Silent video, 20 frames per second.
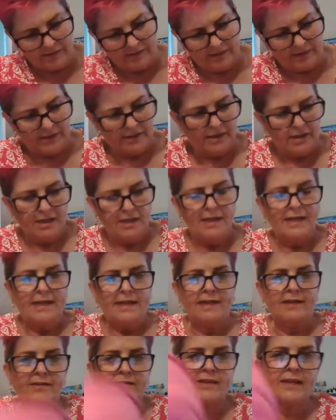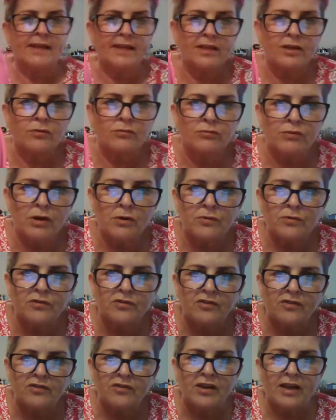Right, is like a rose
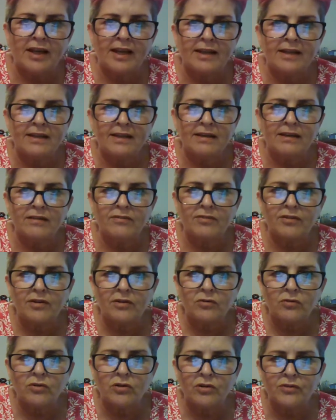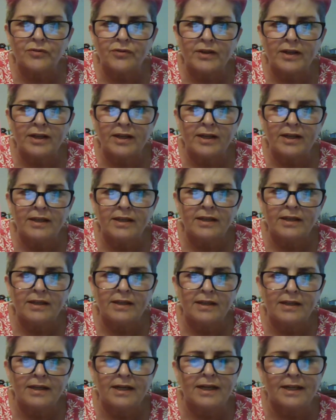design, if you look on there.
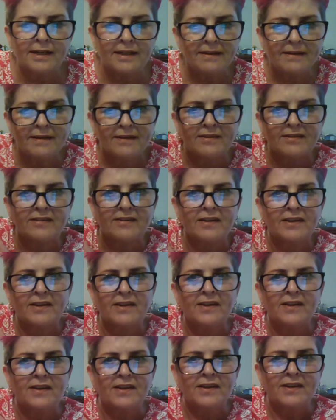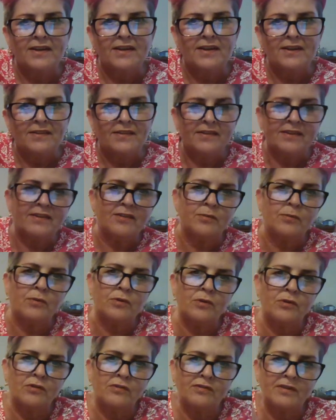And this would
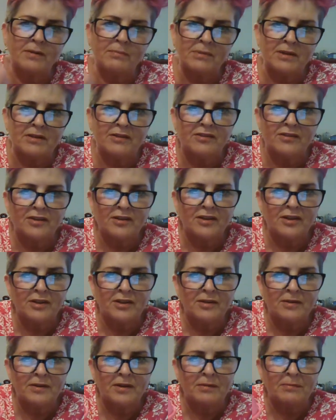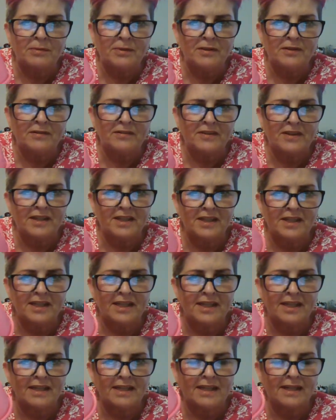look fabulous on a birthday
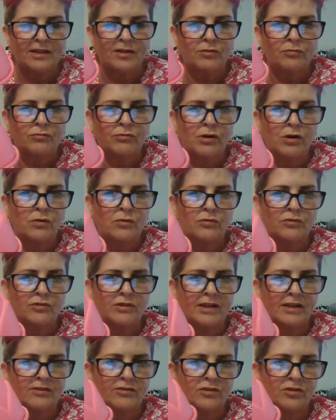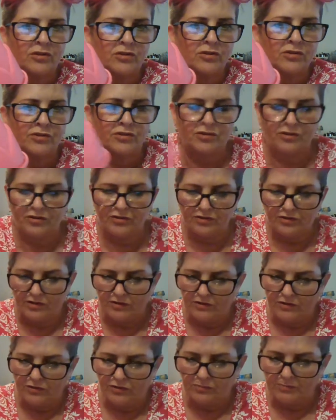cake, like a rose. That's
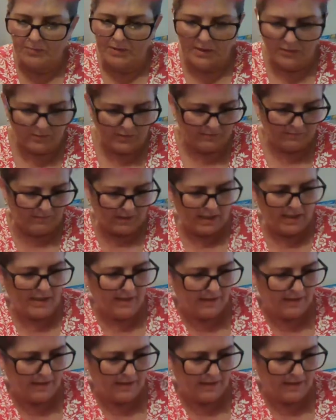gorgeous. Just bear with me.